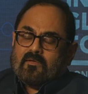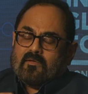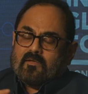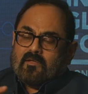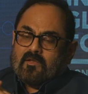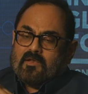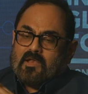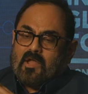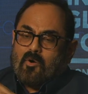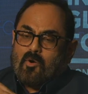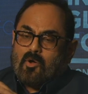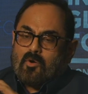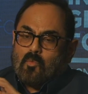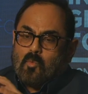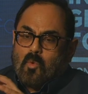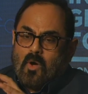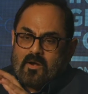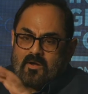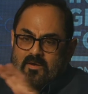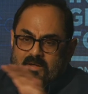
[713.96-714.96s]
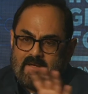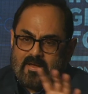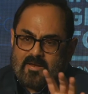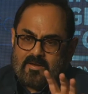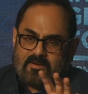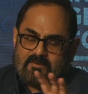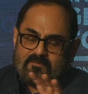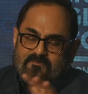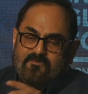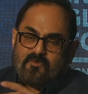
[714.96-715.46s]
Now, on one
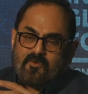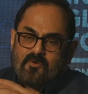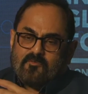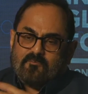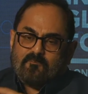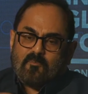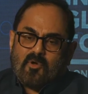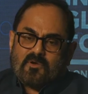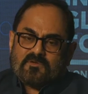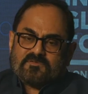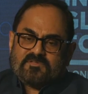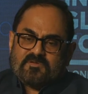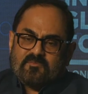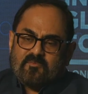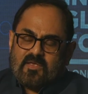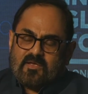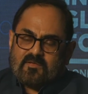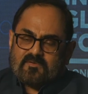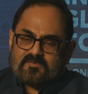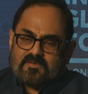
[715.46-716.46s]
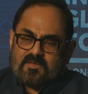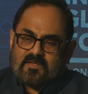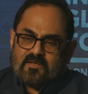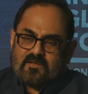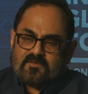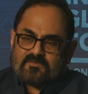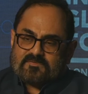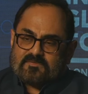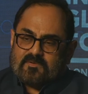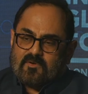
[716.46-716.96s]
hand, for policymakers like
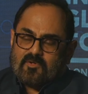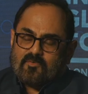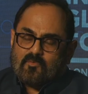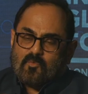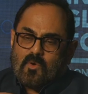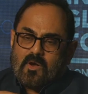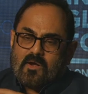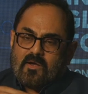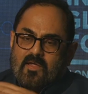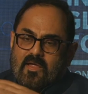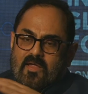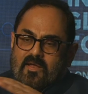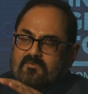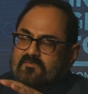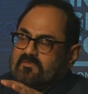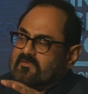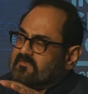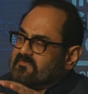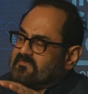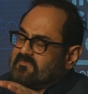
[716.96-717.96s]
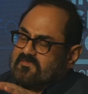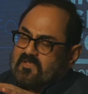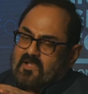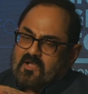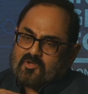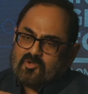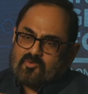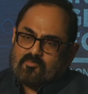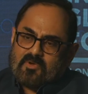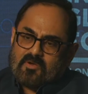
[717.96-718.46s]
us, on one hand, there is this
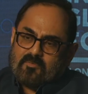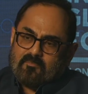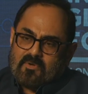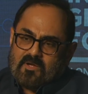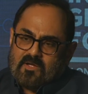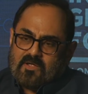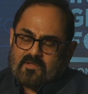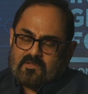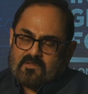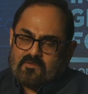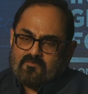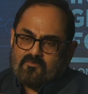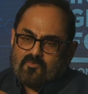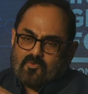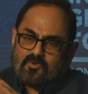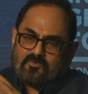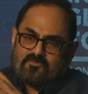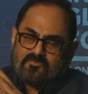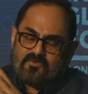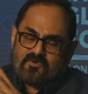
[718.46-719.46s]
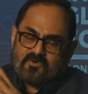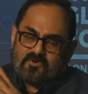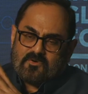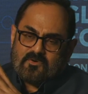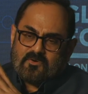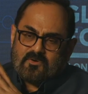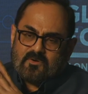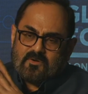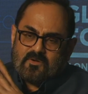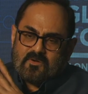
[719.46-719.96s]
argument by the Vodafone
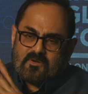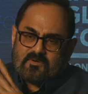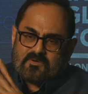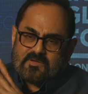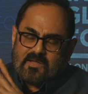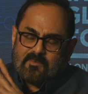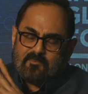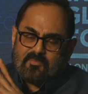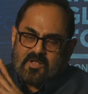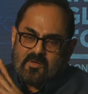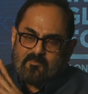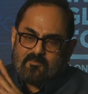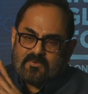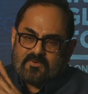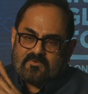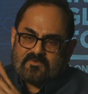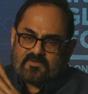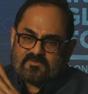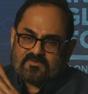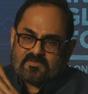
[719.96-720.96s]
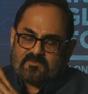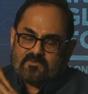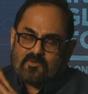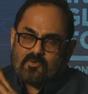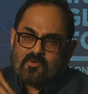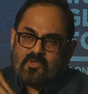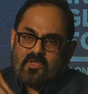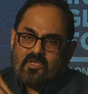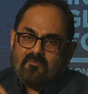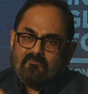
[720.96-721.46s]
type companies that says,
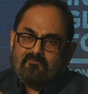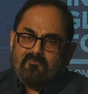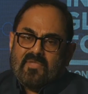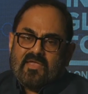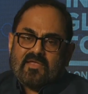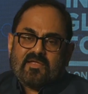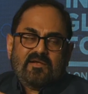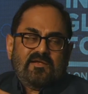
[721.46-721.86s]
look, make it